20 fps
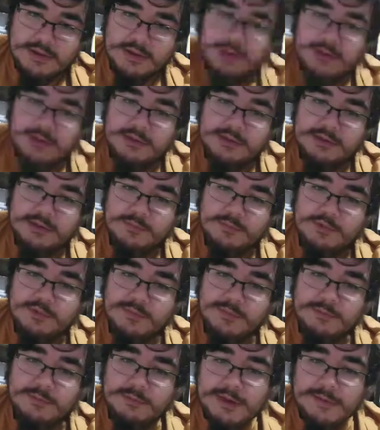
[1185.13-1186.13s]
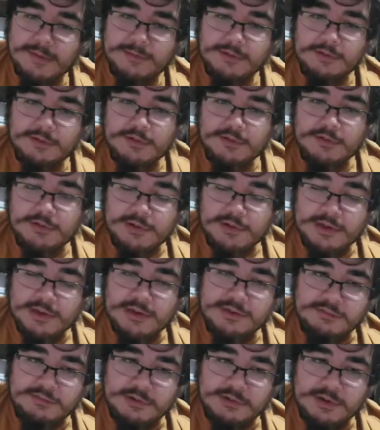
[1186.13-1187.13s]
Not because the movie would have to go
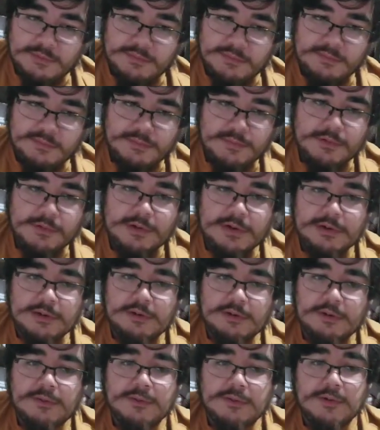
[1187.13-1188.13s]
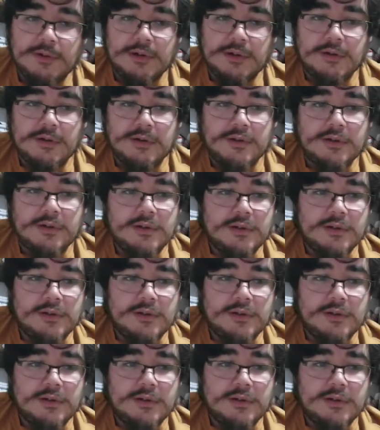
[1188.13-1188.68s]
against what I'm trying to go for here.